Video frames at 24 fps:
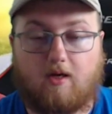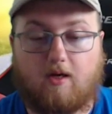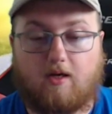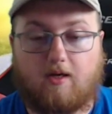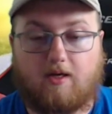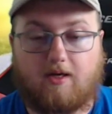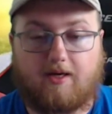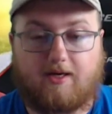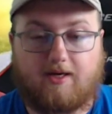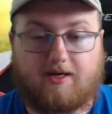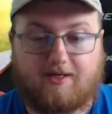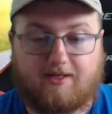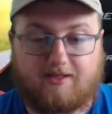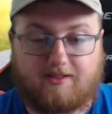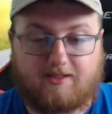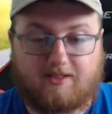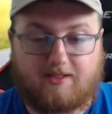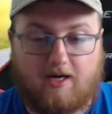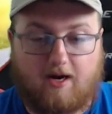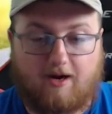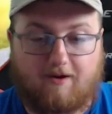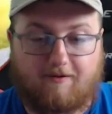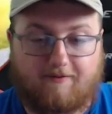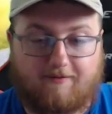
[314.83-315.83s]
Is
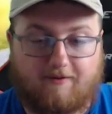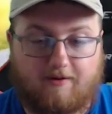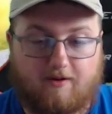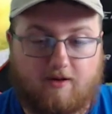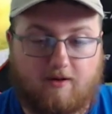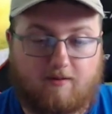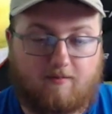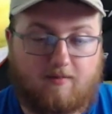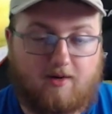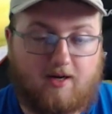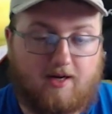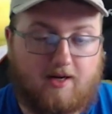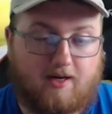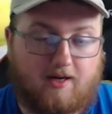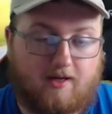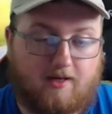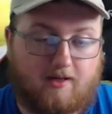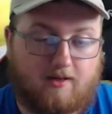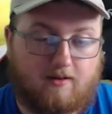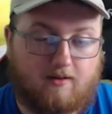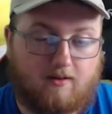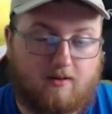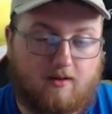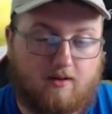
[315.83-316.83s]
I feel like my
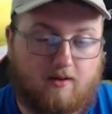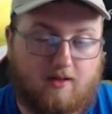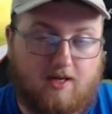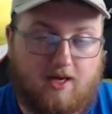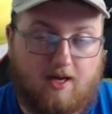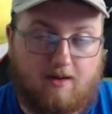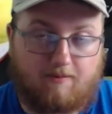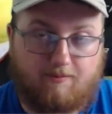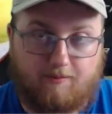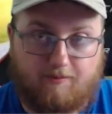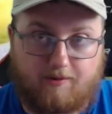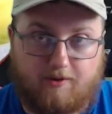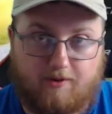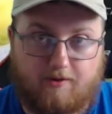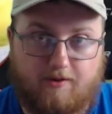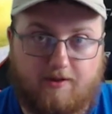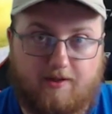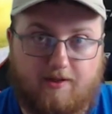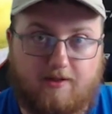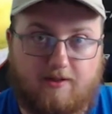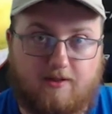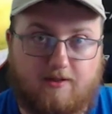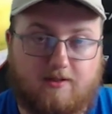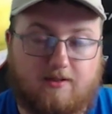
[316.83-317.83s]

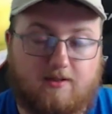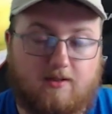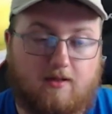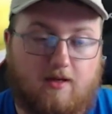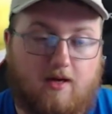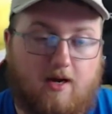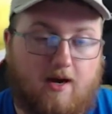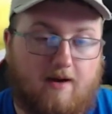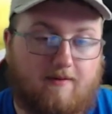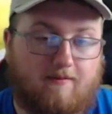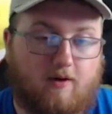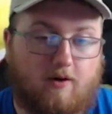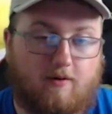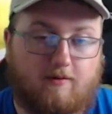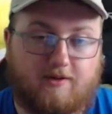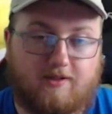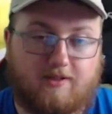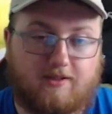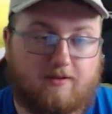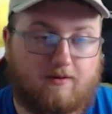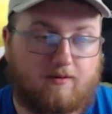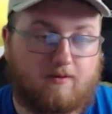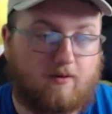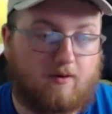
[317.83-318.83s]
capabilities, I've always
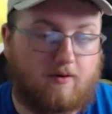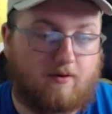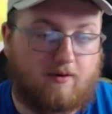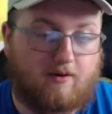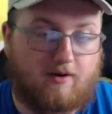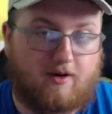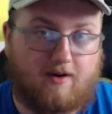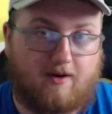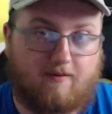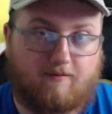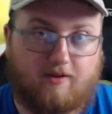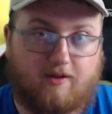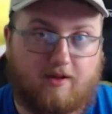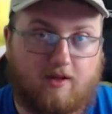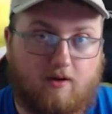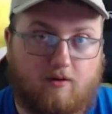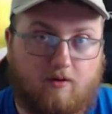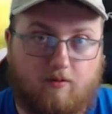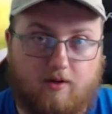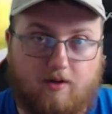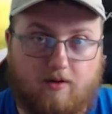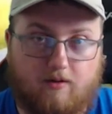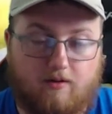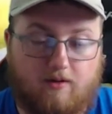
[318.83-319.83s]
learned everything
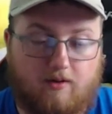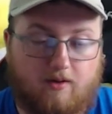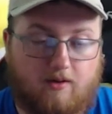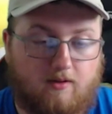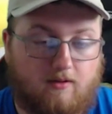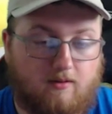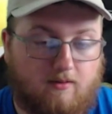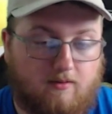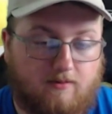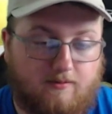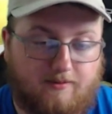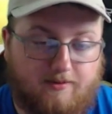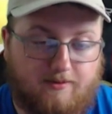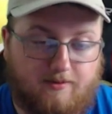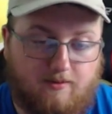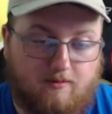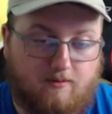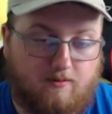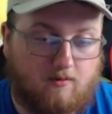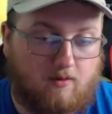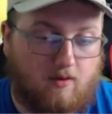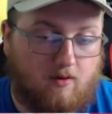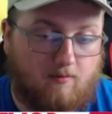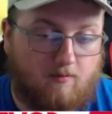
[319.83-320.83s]
quickly. I was
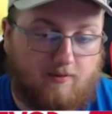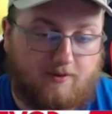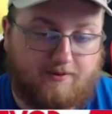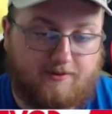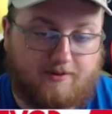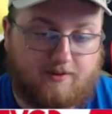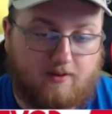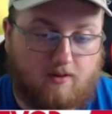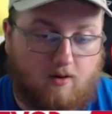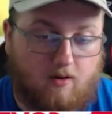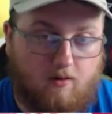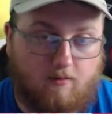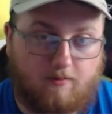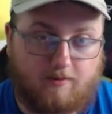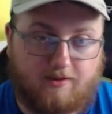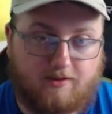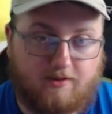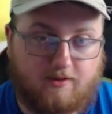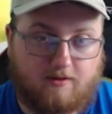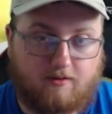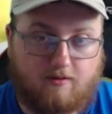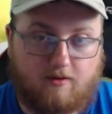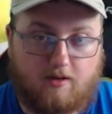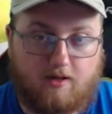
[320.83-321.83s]
almost always a
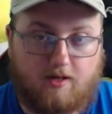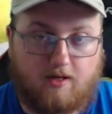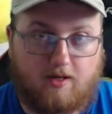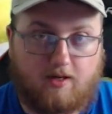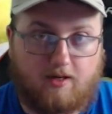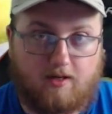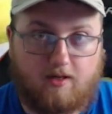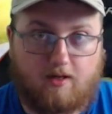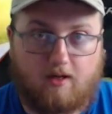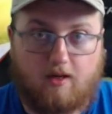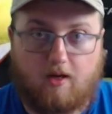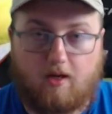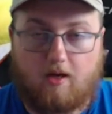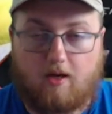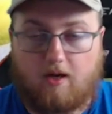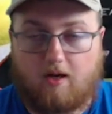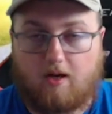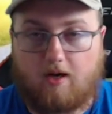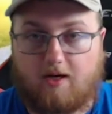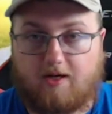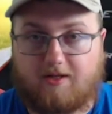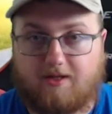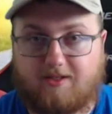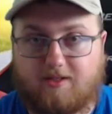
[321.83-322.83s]
straight
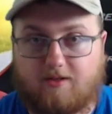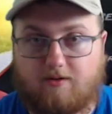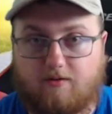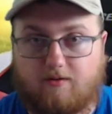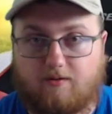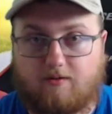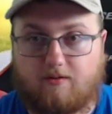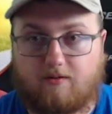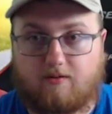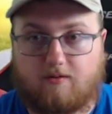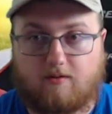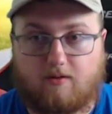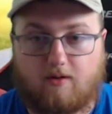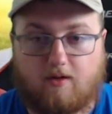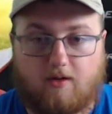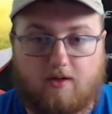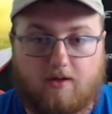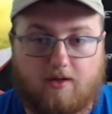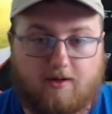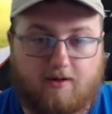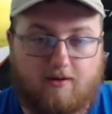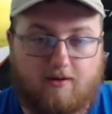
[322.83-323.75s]
A student. I